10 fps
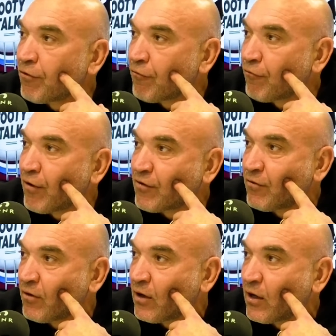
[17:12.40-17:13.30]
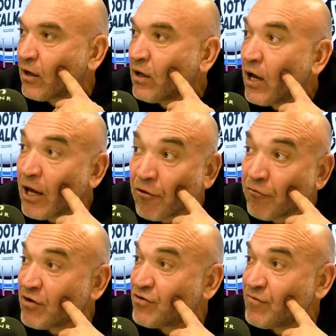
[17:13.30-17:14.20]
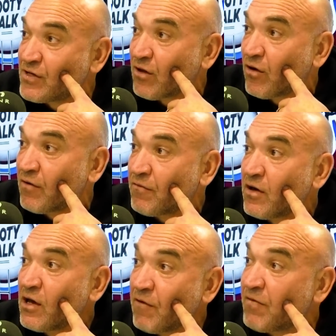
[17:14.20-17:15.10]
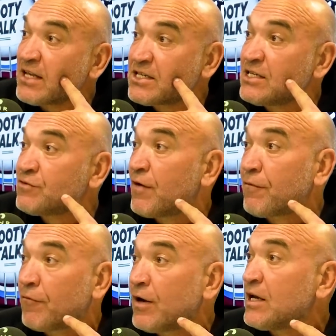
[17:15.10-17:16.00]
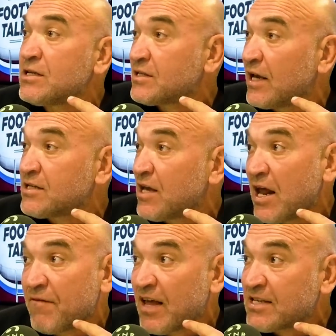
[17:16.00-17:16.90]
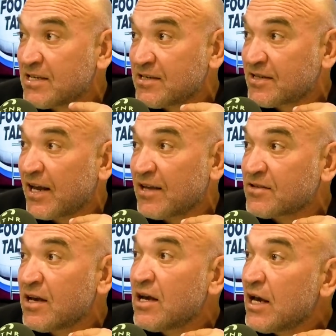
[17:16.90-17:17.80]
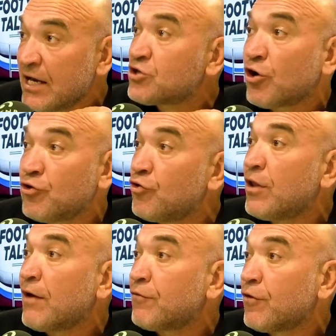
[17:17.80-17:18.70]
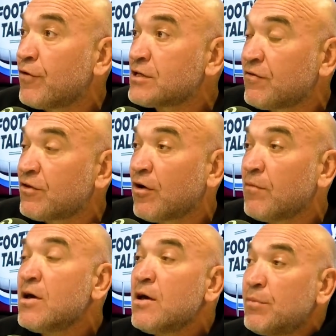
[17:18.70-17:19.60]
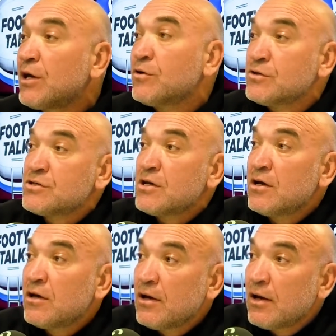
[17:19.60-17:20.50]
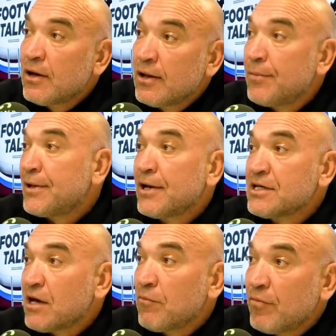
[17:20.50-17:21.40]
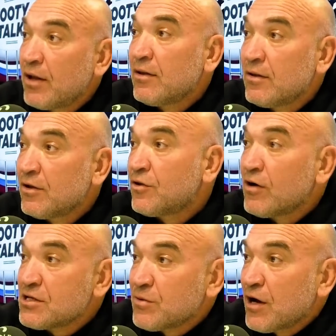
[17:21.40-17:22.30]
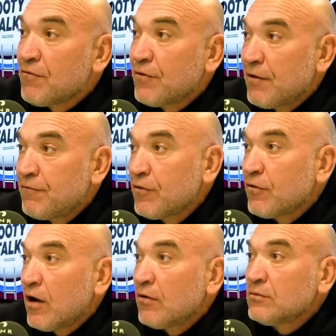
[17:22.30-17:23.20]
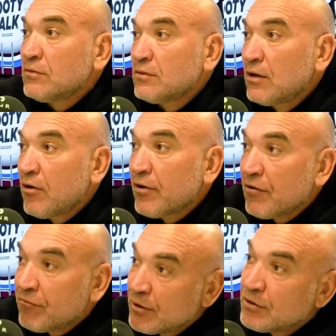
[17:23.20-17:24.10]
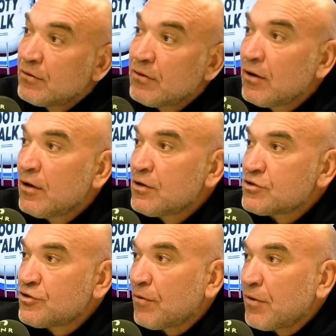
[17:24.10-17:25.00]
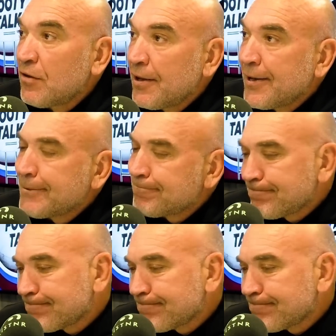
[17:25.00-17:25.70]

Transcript: for the rest of the year and the rest of his life. If that's his refereeing stance, and if that's his stance, he's got to do that for the rest of the time. Because let me tell you something, when the Titans were going for their field goal, and I reckon if we stopped it there,